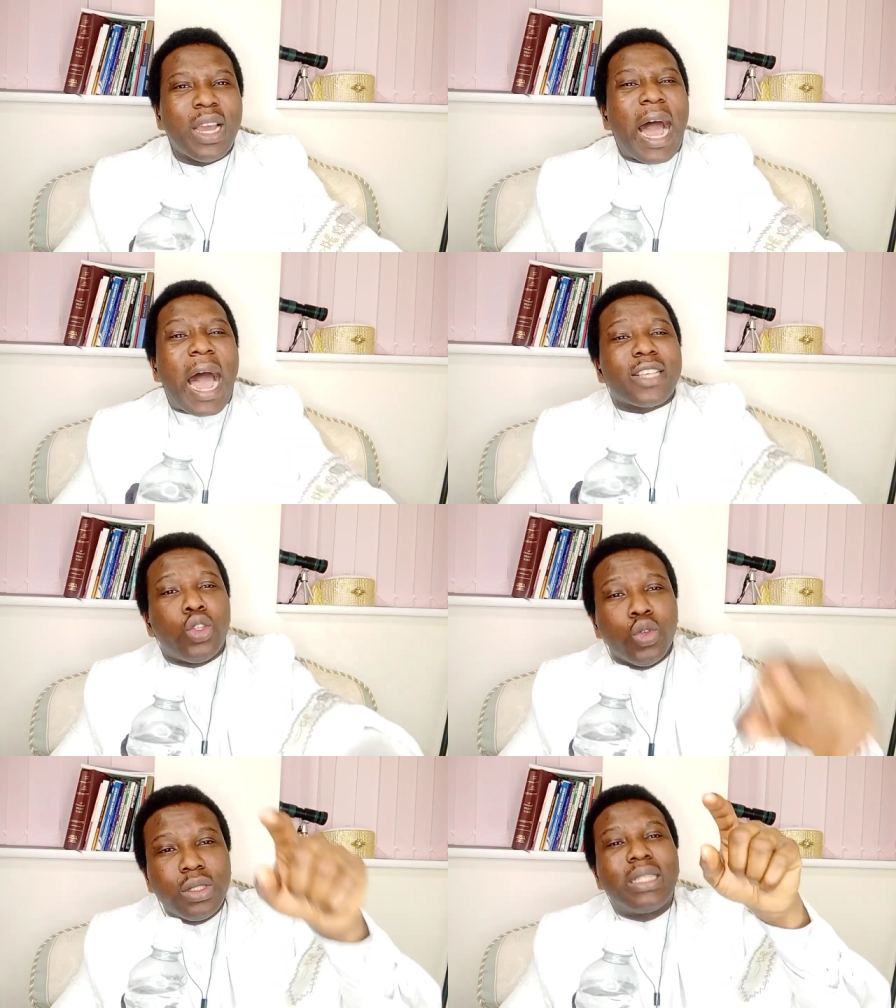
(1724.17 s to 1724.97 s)
As
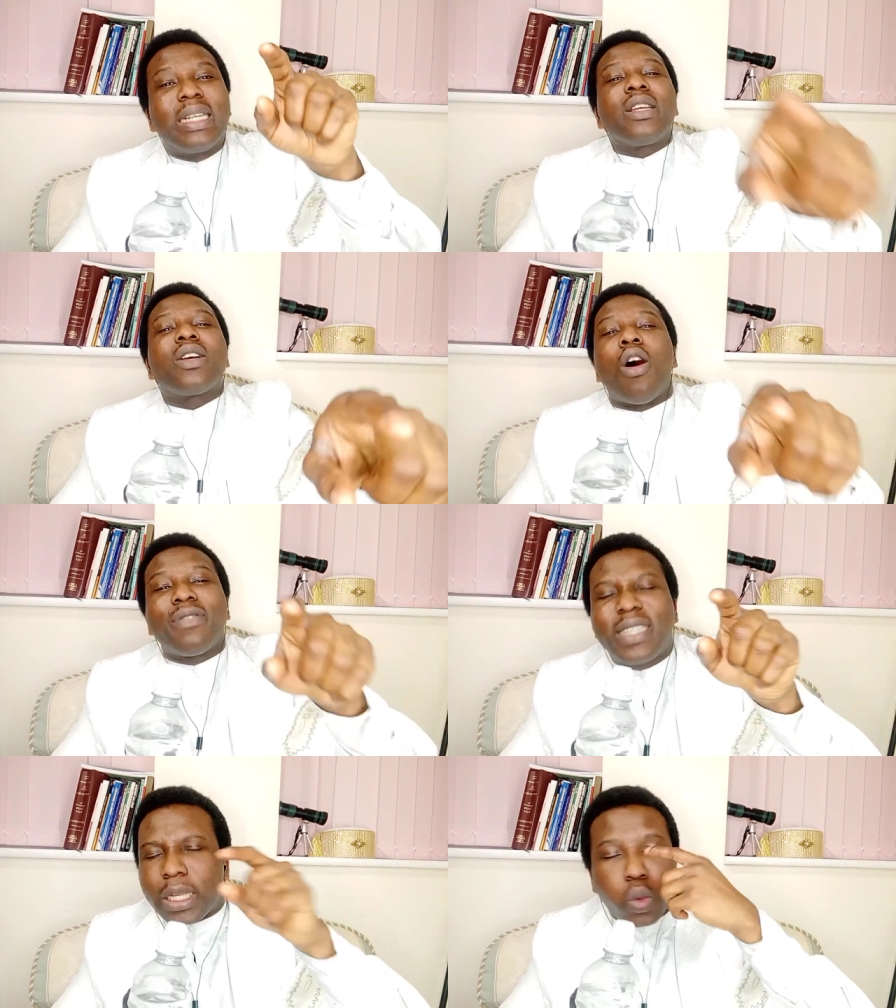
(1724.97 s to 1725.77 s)
you drink
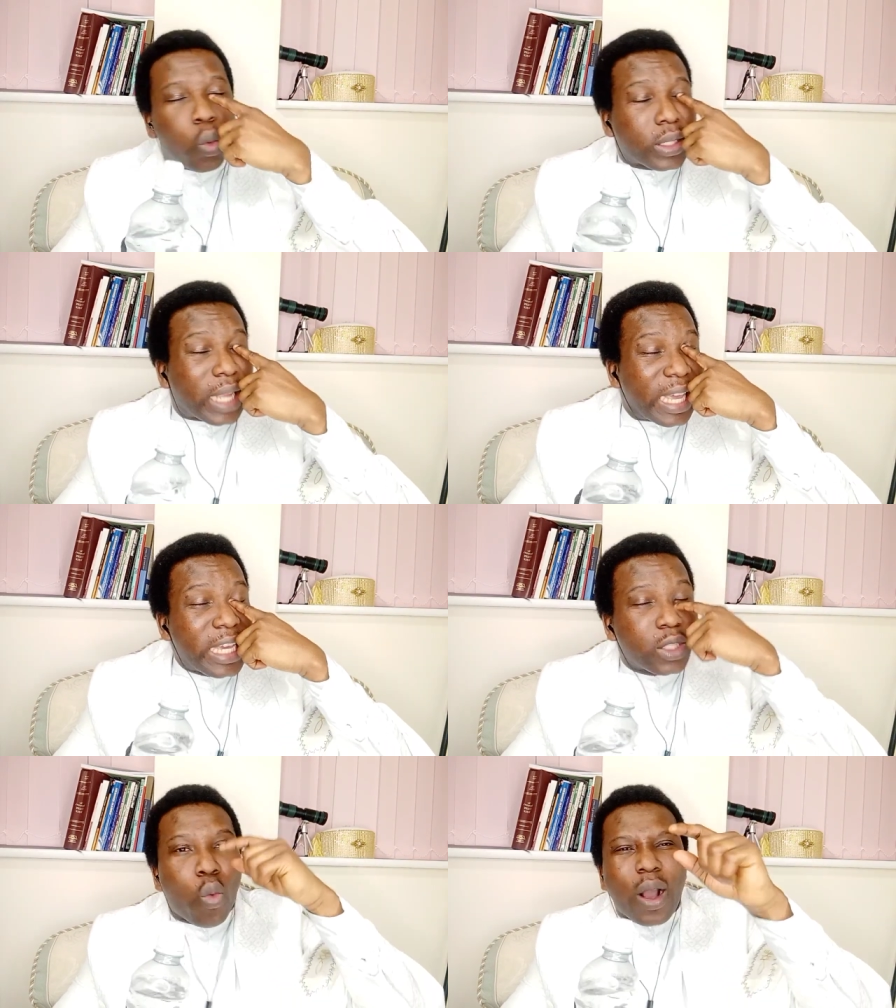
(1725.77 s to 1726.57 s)
of that water,
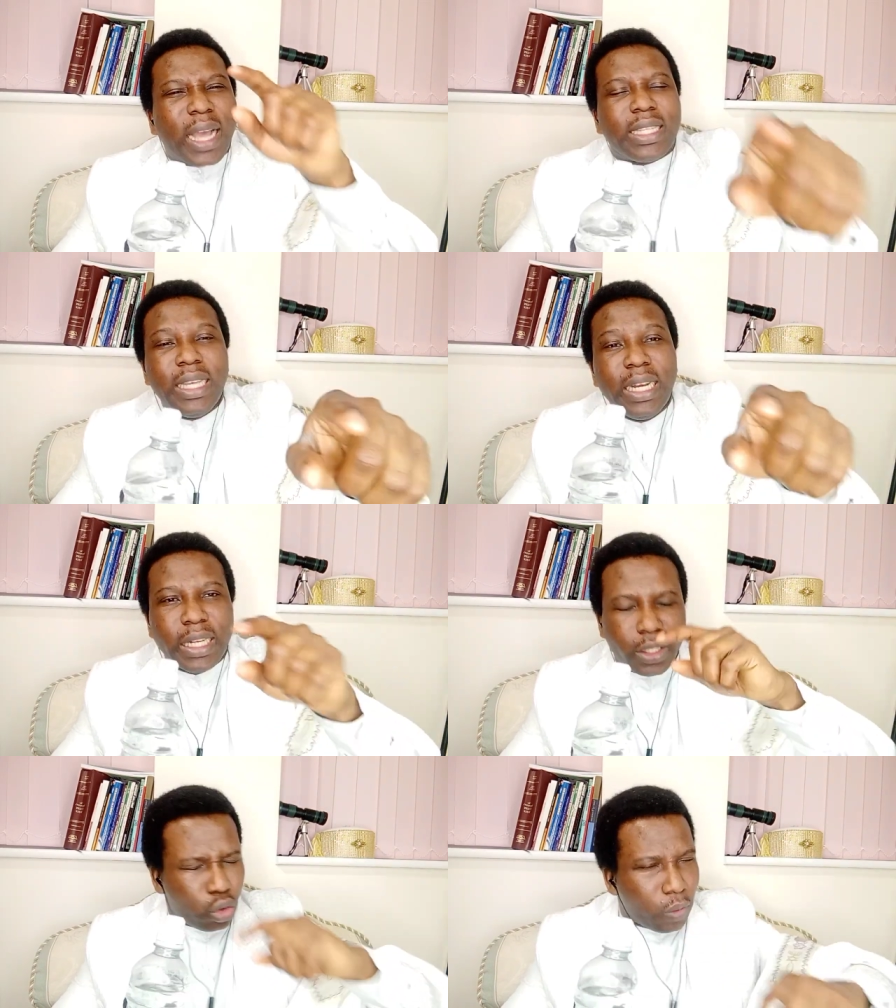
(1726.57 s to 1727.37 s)
it worketh
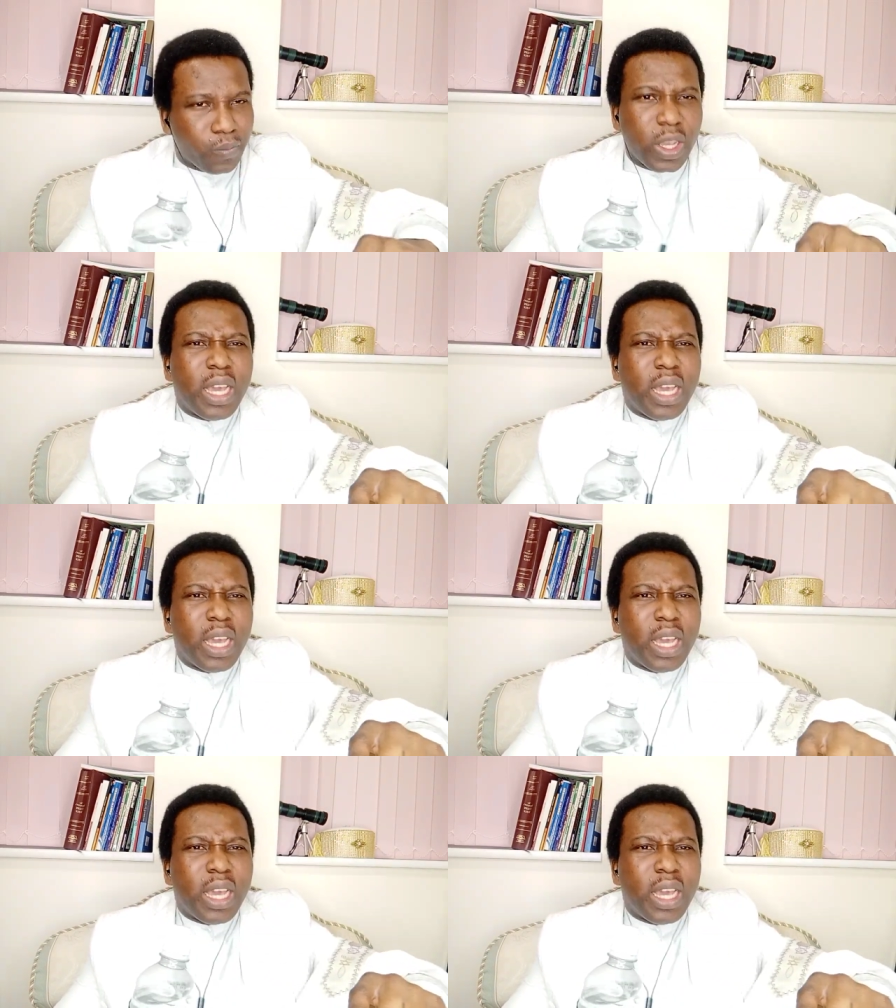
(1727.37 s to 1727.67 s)
healing in you.